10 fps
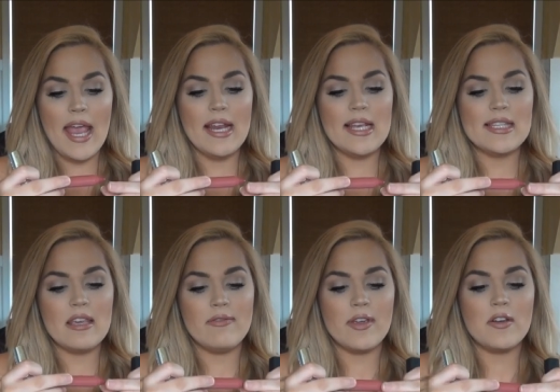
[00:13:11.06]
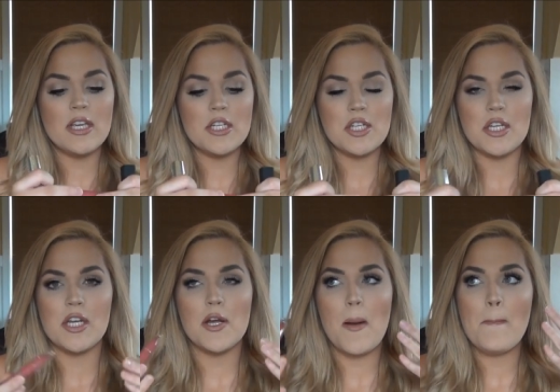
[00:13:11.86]
It is a very
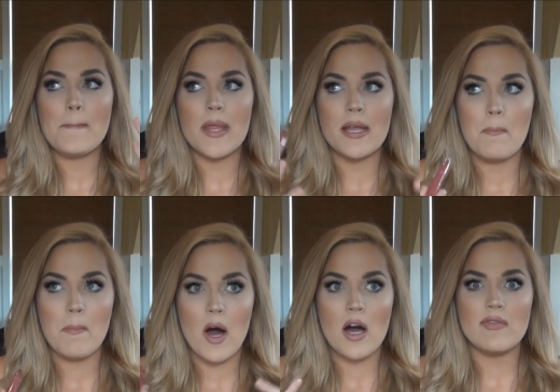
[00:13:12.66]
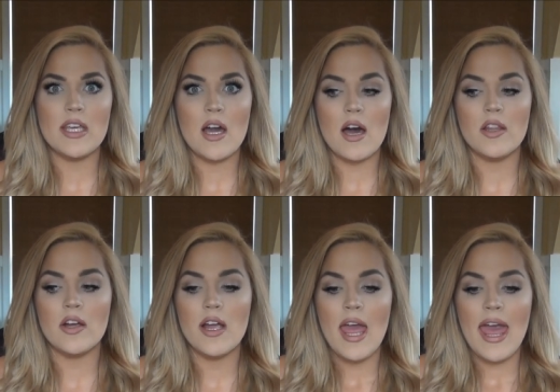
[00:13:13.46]
sheer like mauve-y
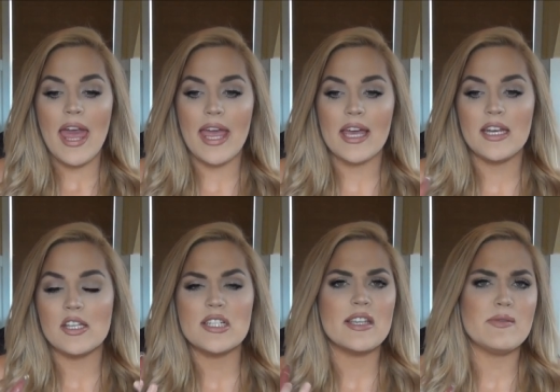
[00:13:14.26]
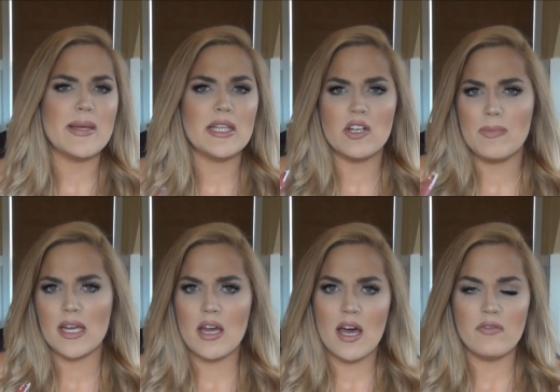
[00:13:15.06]
color, and it just gives me a little
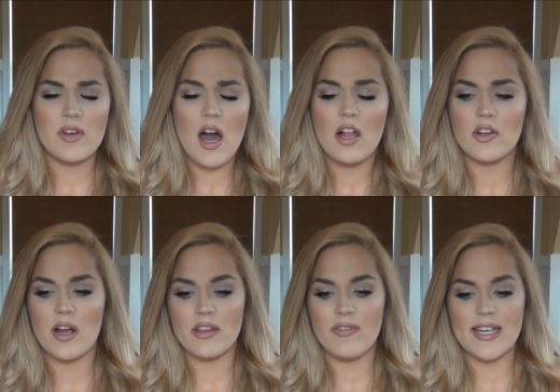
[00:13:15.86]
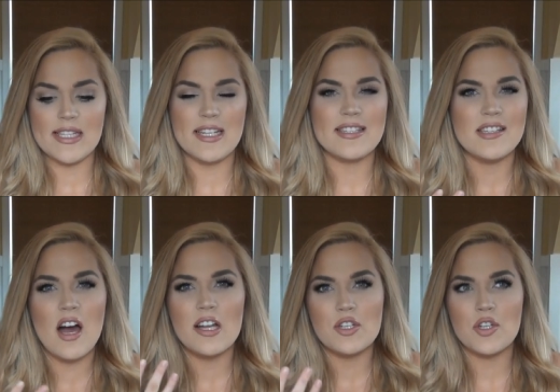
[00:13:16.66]
bit of color on the face, and it's
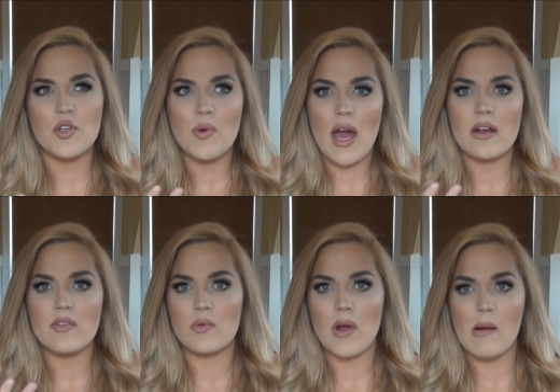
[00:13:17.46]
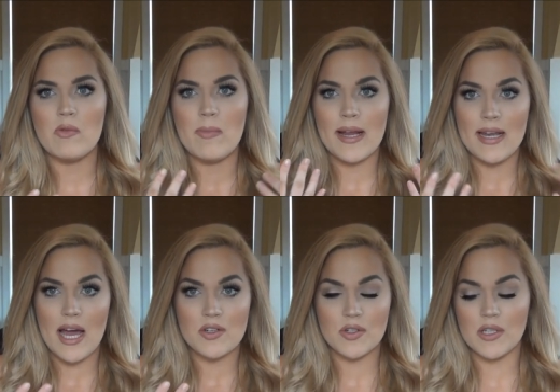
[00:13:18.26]
not too out of the realm of my
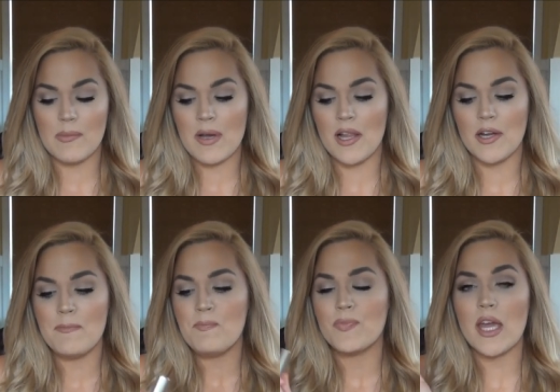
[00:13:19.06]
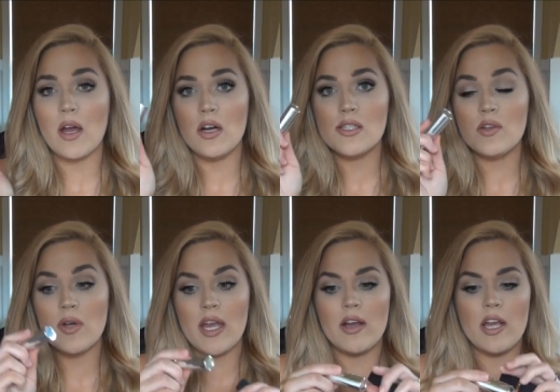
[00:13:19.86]
natural lip color. I also
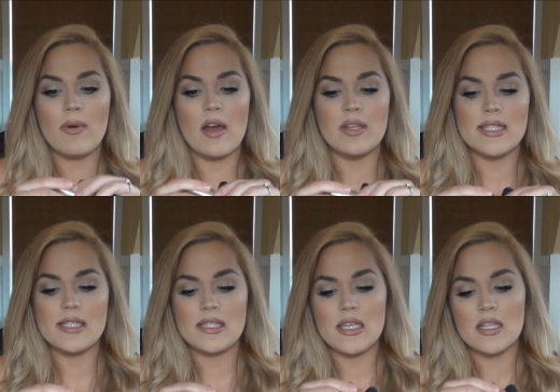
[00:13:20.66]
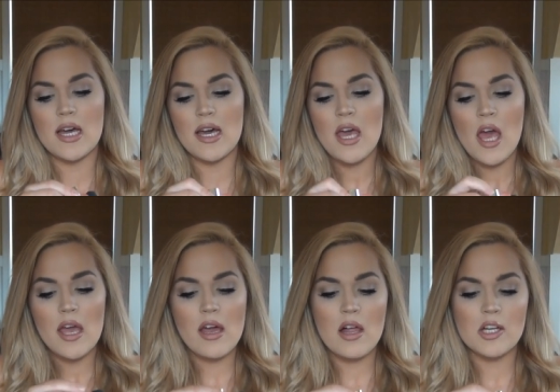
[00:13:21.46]
carry around this Stila
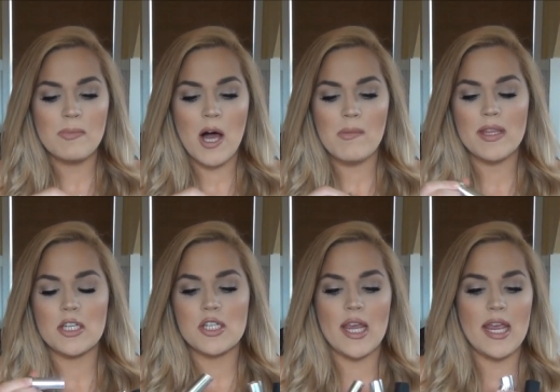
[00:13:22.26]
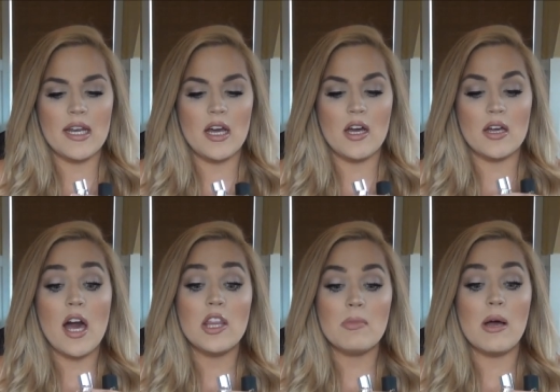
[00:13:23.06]
Color Balm in the shade,
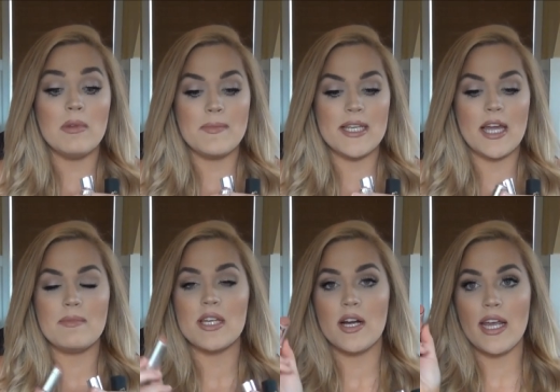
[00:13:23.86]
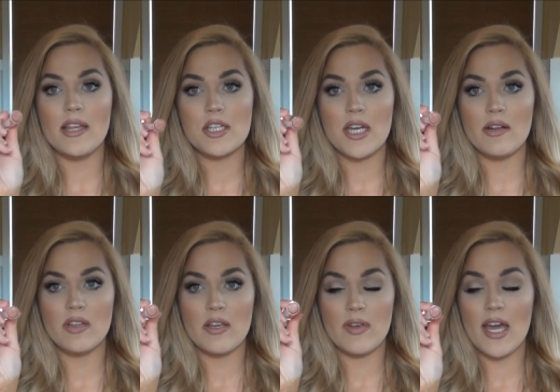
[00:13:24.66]
Color Balm Lipstick, I'm sorry, in the shade
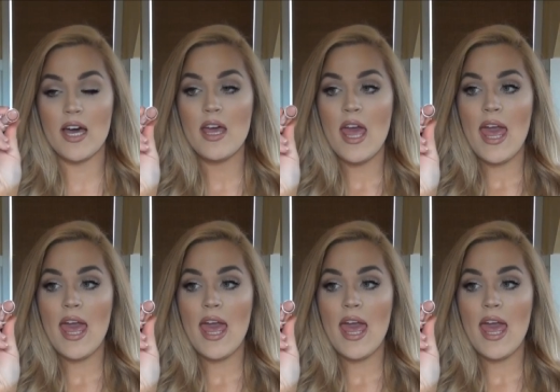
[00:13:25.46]
Olivia,